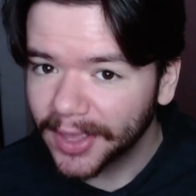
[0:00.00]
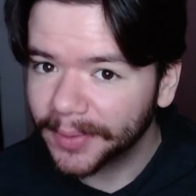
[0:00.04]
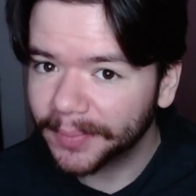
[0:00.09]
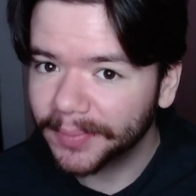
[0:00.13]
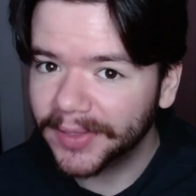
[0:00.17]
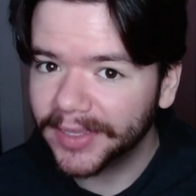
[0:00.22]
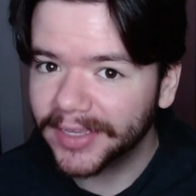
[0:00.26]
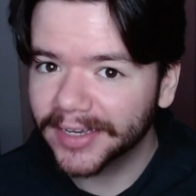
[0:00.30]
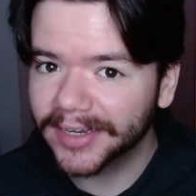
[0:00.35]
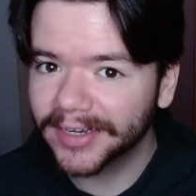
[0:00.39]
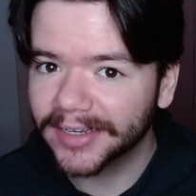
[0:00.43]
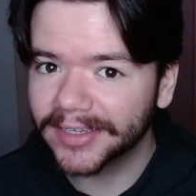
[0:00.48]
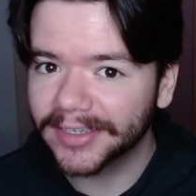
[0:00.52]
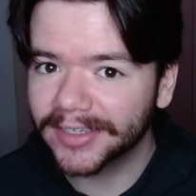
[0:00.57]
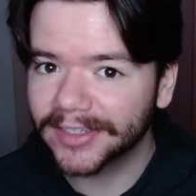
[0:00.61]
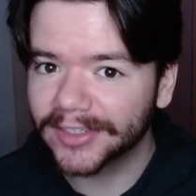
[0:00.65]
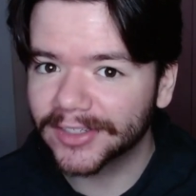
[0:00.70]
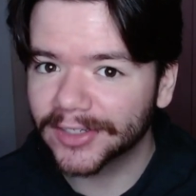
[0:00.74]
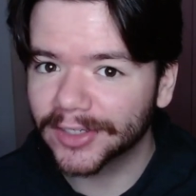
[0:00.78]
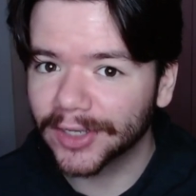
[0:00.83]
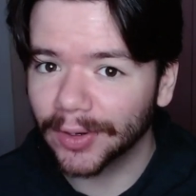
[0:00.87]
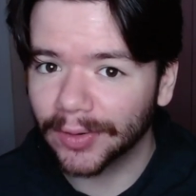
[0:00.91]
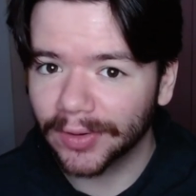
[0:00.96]

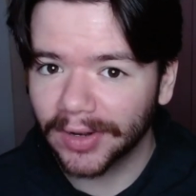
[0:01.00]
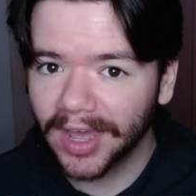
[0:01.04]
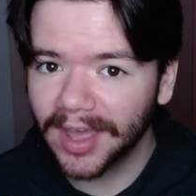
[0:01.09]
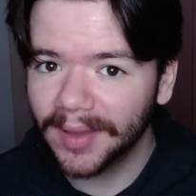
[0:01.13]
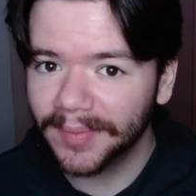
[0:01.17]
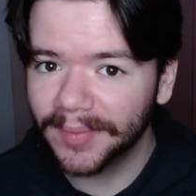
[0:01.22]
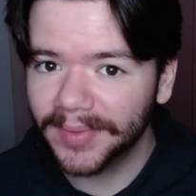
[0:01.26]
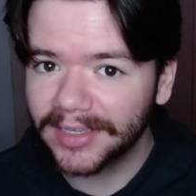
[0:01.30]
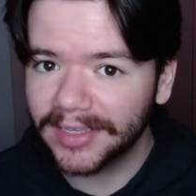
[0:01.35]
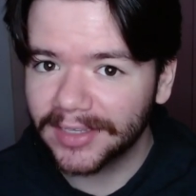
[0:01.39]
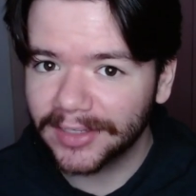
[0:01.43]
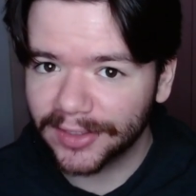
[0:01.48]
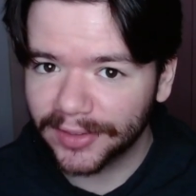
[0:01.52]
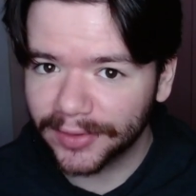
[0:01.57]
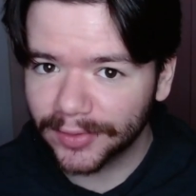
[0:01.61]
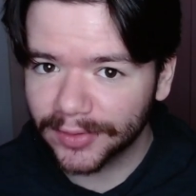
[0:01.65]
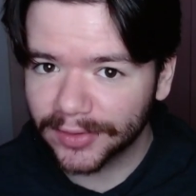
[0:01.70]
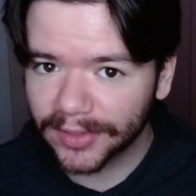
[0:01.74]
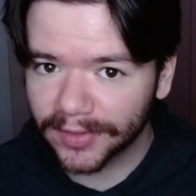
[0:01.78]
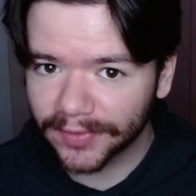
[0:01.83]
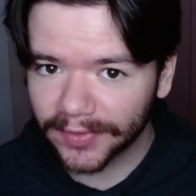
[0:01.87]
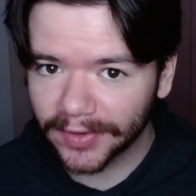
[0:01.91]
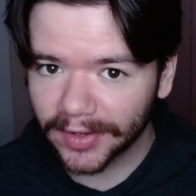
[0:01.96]
because Konami
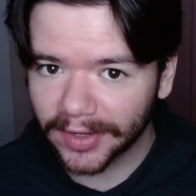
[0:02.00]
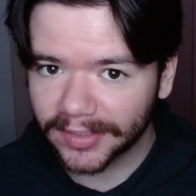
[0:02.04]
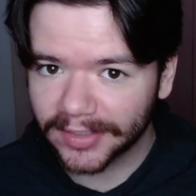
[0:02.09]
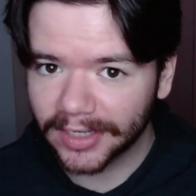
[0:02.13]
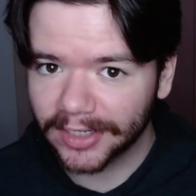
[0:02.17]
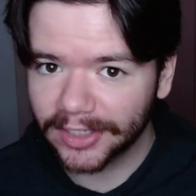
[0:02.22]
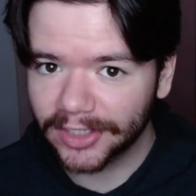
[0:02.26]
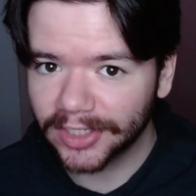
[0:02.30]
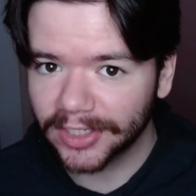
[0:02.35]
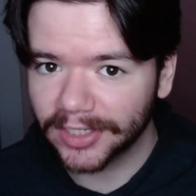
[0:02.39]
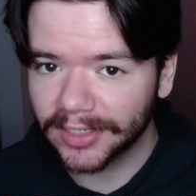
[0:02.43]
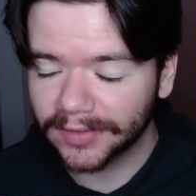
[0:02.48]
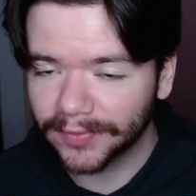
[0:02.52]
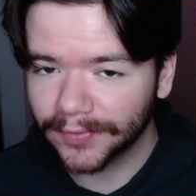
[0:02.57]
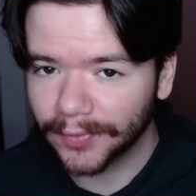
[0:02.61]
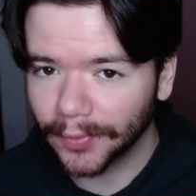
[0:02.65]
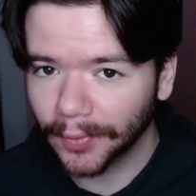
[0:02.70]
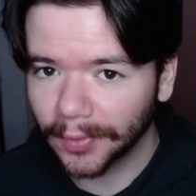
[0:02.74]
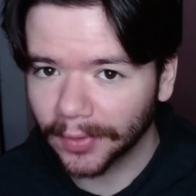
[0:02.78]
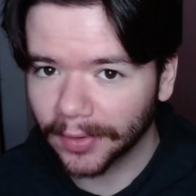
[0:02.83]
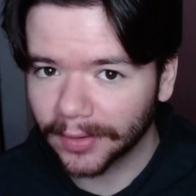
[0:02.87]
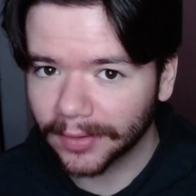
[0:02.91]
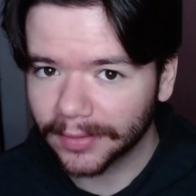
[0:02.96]
used the Fox Engine
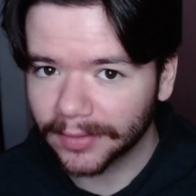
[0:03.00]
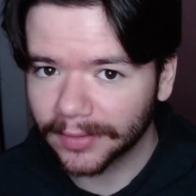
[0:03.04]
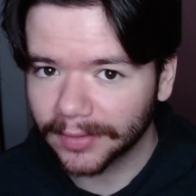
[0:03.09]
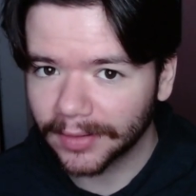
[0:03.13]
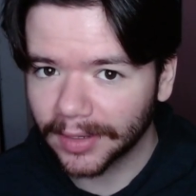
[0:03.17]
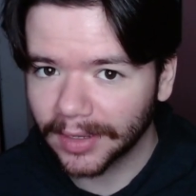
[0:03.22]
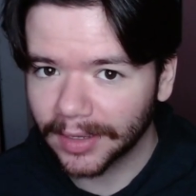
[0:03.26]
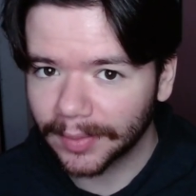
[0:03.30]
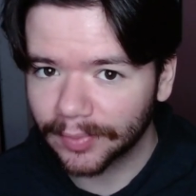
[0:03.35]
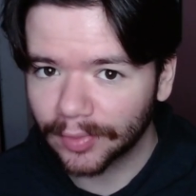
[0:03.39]
for uh,